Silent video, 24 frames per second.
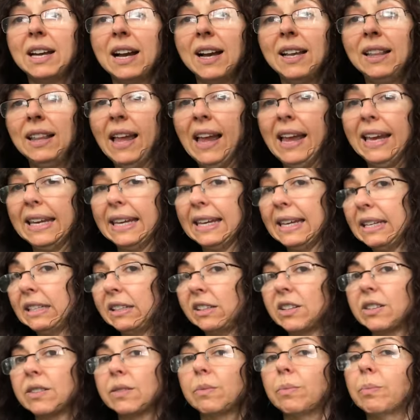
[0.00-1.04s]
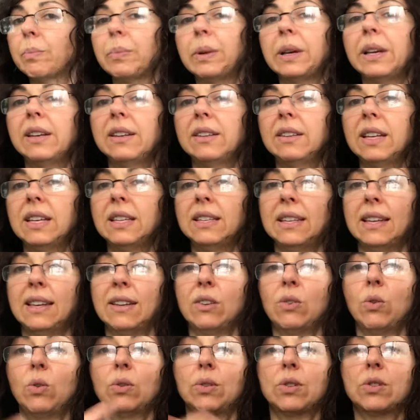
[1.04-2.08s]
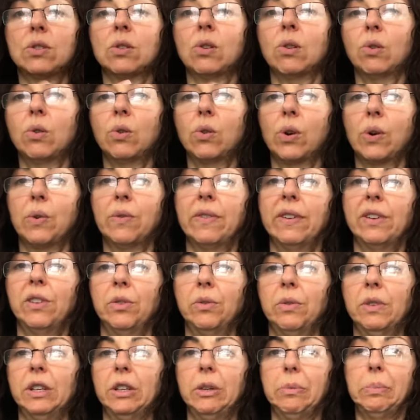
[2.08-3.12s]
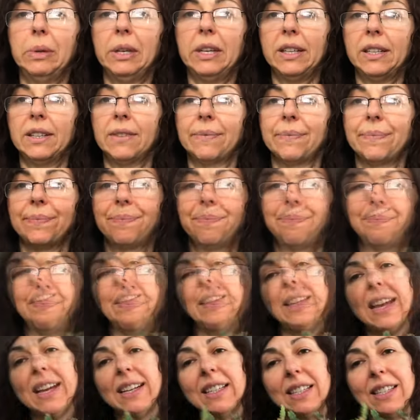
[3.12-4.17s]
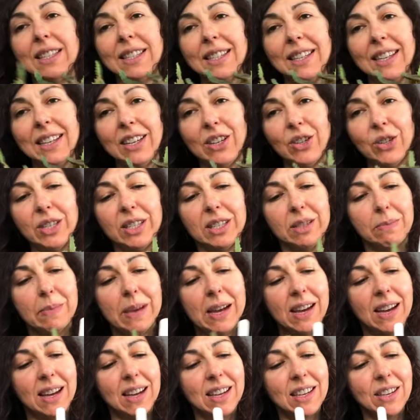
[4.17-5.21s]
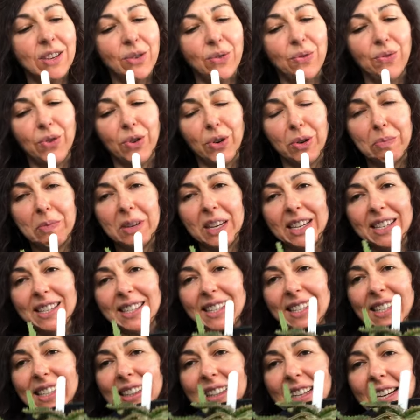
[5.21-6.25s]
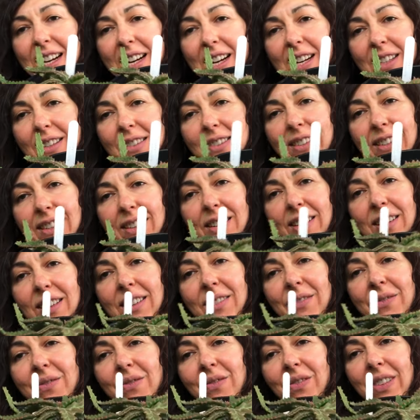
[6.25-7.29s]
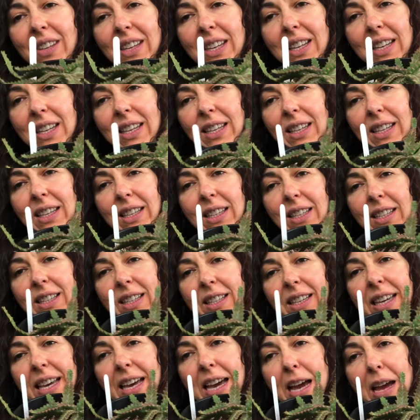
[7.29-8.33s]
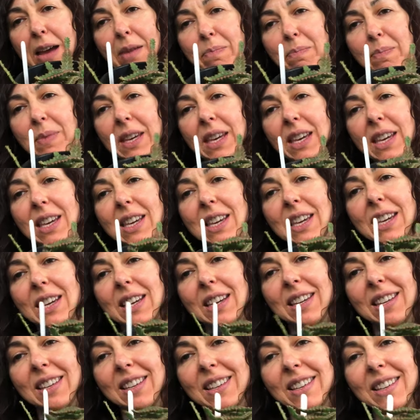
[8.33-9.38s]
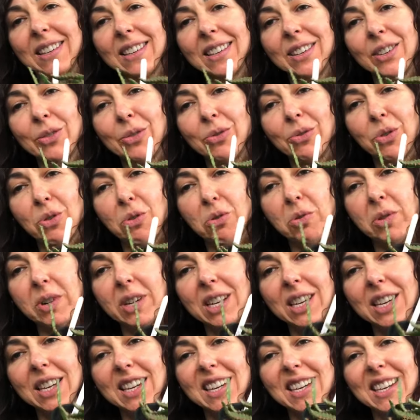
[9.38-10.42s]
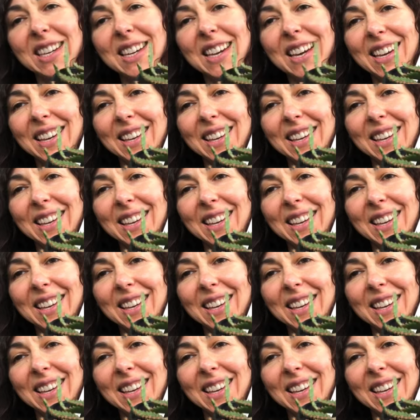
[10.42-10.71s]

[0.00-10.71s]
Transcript: I like it, but it can also grow very, very big. Next, here is my Euphorbia stellata. Happy, growing.